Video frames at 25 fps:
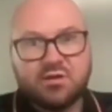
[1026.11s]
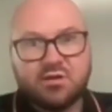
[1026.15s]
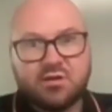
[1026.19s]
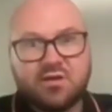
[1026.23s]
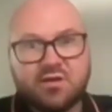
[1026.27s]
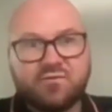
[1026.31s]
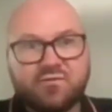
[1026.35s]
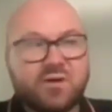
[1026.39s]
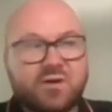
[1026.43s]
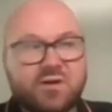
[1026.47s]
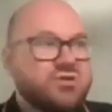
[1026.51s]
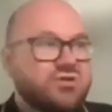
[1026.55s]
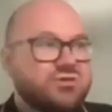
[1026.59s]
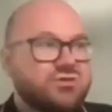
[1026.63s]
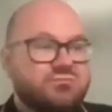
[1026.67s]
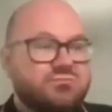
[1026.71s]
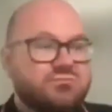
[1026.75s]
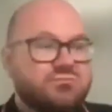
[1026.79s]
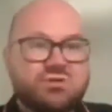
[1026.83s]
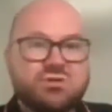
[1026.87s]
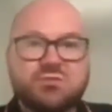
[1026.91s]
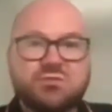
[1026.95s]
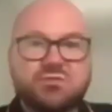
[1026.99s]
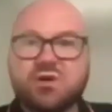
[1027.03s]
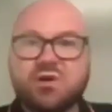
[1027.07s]
If rates
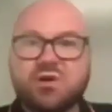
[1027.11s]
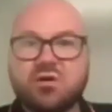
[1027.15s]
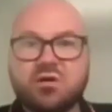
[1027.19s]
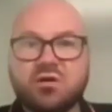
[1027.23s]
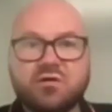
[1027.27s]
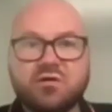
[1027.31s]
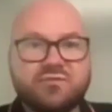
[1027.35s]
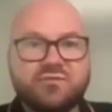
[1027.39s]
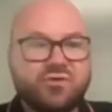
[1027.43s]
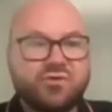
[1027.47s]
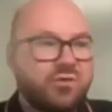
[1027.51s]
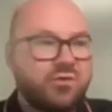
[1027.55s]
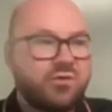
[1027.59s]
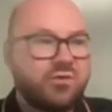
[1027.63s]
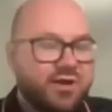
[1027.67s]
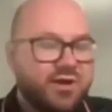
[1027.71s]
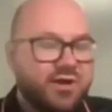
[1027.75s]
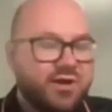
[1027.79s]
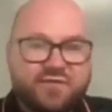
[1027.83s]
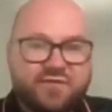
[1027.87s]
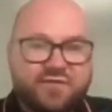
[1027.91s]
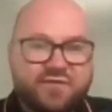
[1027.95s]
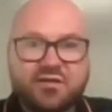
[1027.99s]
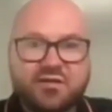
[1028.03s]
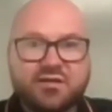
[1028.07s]
tomorrow, if Jerome Powell
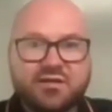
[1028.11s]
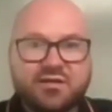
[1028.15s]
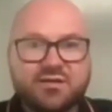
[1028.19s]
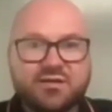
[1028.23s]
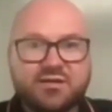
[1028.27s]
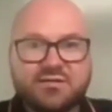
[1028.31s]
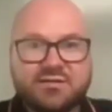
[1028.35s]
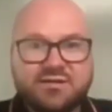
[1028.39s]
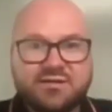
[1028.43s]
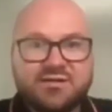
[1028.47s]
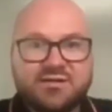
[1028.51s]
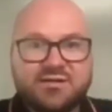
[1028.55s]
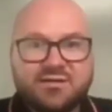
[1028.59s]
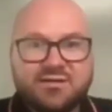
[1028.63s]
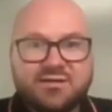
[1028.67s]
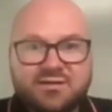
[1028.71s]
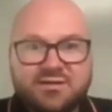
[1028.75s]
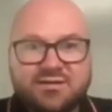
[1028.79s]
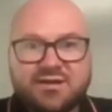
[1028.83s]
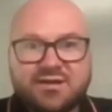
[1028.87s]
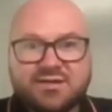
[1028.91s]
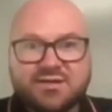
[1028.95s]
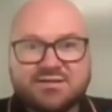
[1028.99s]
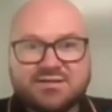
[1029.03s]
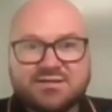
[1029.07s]
finally
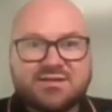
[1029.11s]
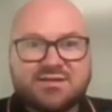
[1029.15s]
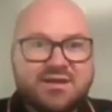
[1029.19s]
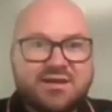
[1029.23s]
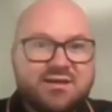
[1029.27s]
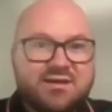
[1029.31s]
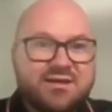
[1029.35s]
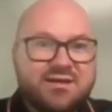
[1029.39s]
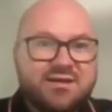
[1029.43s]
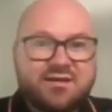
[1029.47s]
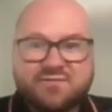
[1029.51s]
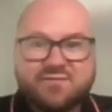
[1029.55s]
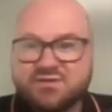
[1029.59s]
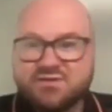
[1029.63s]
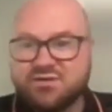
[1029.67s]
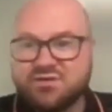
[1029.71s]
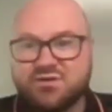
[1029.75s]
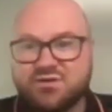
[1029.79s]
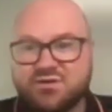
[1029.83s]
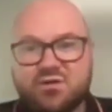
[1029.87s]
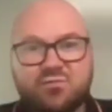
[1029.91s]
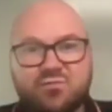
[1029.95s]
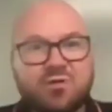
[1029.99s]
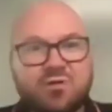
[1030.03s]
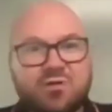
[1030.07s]
gets his head out of his you
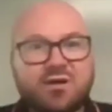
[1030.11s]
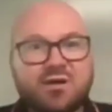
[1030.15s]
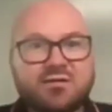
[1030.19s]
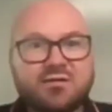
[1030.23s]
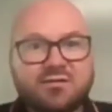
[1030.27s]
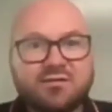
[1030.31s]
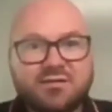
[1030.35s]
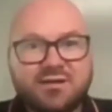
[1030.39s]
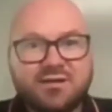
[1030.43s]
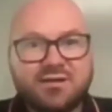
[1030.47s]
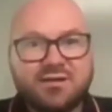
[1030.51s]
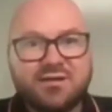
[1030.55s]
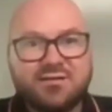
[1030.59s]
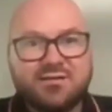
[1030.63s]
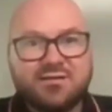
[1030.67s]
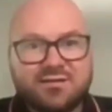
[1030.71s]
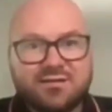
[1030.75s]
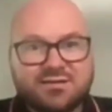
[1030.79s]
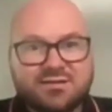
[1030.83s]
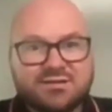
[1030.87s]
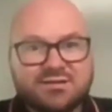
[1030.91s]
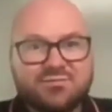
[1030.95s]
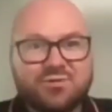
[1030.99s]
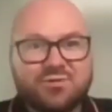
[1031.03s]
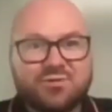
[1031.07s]
know what and
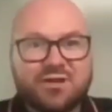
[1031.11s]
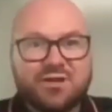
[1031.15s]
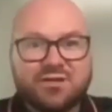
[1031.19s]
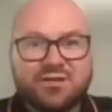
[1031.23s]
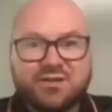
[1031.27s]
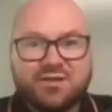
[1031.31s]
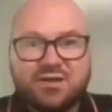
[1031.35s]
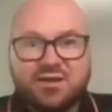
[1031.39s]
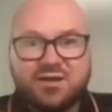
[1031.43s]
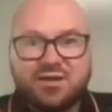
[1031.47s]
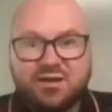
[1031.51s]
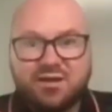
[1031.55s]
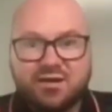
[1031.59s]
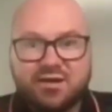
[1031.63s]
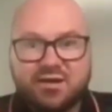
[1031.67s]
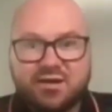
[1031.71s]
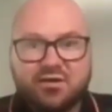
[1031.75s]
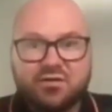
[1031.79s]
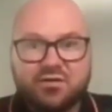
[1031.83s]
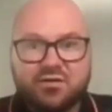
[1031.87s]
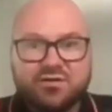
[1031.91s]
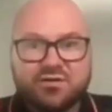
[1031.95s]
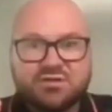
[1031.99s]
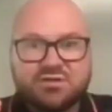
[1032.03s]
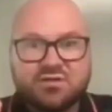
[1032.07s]
does the right thing, and
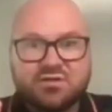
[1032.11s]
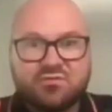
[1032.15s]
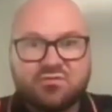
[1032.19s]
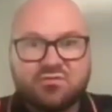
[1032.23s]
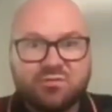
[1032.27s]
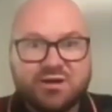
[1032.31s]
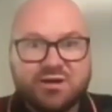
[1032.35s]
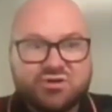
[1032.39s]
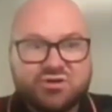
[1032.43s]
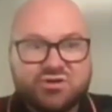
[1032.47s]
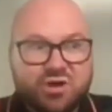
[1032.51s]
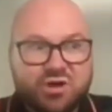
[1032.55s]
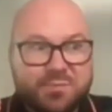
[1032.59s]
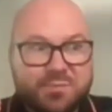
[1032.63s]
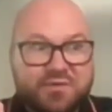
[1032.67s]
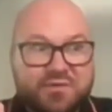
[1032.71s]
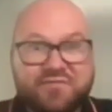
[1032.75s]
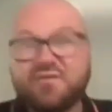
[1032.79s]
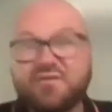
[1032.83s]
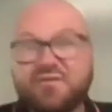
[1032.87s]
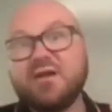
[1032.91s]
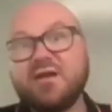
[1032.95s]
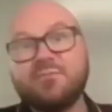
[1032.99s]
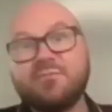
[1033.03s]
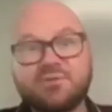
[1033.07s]
all of a sudden rates drop to
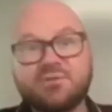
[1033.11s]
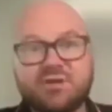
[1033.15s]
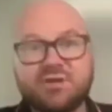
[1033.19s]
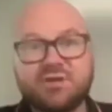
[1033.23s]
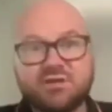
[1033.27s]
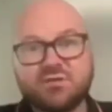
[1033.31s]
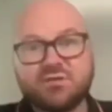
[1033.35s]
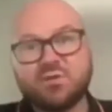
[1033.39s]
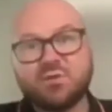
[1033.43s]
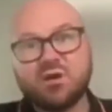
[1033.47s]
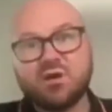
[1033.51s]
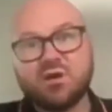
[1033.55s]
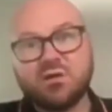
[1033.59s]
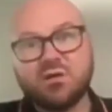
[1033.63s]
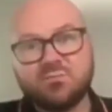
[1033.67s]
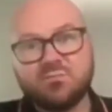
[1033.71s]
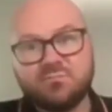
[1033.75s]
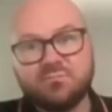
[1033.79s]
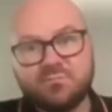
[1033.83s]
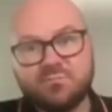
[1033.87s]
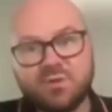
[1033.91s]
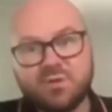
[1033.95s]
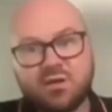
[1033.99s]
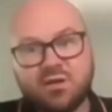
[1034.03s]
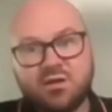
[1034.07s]
5% tomorrow.
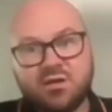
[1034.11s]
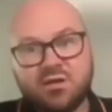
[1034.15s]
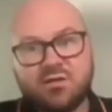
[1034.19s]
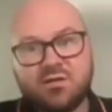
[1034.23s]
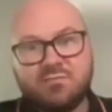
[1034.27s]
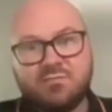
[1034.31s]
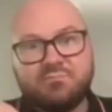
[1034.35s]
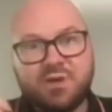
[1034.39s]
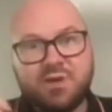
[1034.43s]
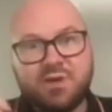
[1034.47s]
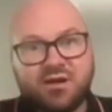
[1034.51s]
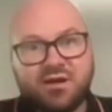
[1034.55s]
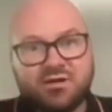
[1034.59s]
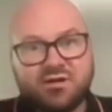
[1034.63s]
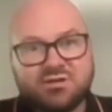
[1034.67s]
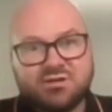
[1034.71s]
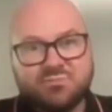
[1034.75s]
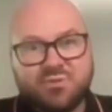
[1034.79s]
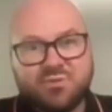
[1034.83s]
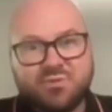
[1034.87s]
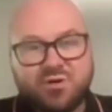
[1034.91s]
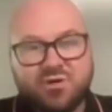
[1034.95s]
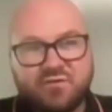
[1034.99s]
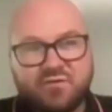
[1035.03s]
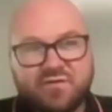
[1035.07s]
Buyers
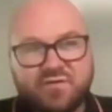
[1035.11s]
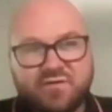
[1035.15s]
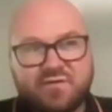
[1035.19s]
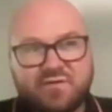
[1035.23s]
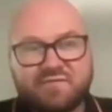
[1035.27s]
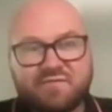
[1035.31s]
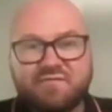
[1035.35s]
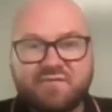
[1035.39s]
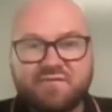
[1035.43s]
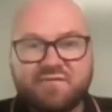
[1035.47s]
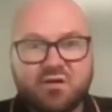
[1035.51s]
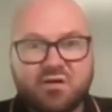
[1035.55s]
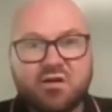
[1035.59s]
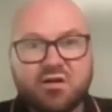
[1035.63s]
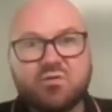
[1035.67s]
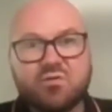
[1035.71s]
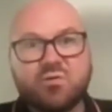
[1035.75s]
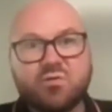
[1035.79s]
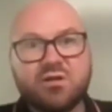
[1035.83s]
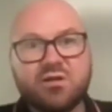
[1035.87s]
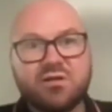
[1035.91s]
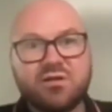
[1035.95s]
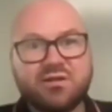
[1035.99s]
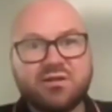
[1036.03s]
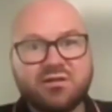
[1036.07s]
motivate very
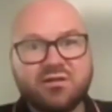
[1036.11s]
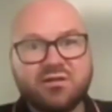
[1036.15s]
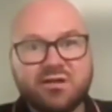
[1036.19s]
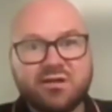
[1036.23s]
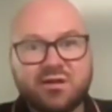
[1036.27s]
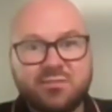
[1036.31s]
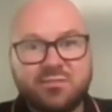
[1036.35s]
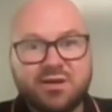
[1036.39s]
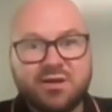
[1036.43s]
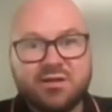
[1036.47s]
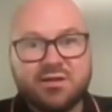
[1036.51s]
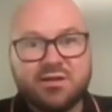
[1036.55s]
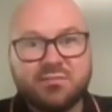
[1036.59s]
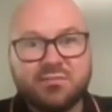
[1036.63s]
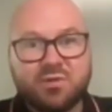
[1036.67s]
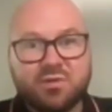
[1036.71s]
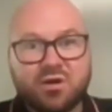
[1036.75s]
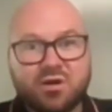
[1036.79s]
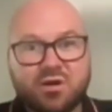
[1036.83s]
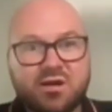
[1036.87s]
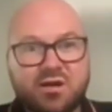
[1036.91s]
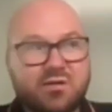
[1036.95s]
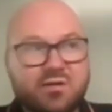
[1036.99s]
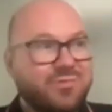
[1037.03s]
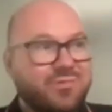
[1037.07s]
quickly. They're going to be in the
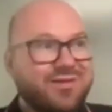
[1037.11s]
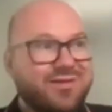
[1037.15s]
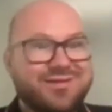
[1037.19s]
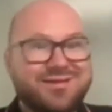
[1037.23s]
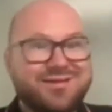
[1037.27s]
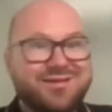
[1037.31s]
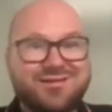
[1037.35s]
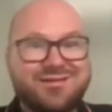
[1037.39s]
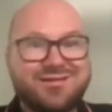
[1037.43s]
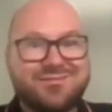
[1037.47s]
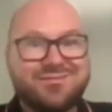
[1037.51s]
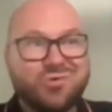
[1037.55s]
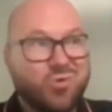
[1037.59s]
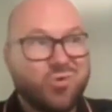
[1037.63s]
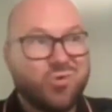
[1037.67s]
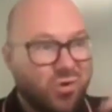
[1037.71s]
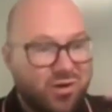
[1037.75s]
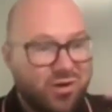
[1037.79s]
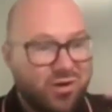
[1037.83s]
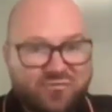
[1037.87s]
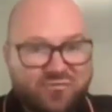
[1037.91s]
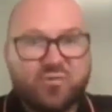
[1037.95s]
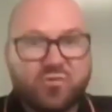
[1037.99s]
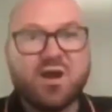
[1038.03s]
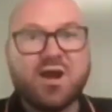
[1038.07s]
market within
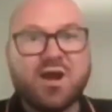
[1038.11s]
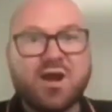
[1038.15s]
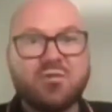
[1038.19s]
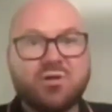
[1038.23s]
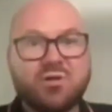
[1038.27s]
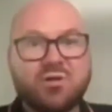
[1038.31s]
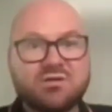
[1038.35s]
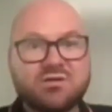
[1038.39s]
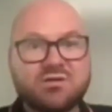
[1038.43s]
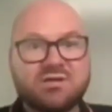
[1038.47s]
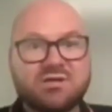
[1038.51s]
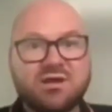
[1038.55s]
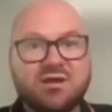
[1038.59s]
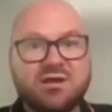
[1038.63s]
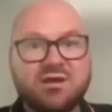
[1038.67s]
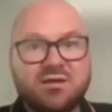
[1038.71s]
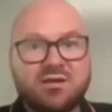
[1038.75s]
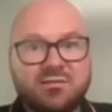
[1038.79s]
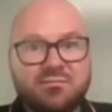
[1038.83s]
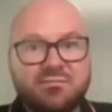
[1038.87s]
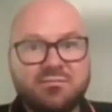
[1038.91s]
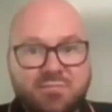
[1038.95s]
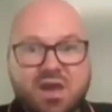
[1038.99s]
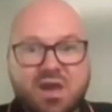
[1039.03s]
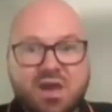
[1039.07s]
24 hours
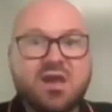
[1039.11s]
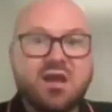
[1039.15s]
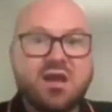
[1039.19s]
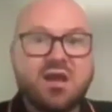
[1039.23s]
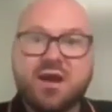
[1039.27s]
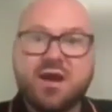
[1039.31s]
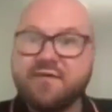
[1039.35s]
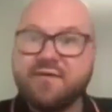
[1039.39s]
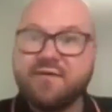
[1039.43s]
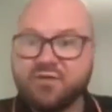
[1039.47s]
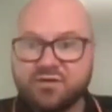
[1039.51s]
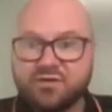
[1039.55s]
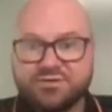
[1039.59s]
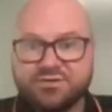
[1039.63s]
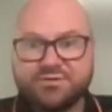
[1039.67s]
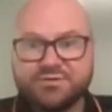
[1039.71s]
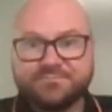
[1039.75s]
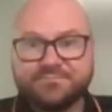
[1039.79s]
making offers.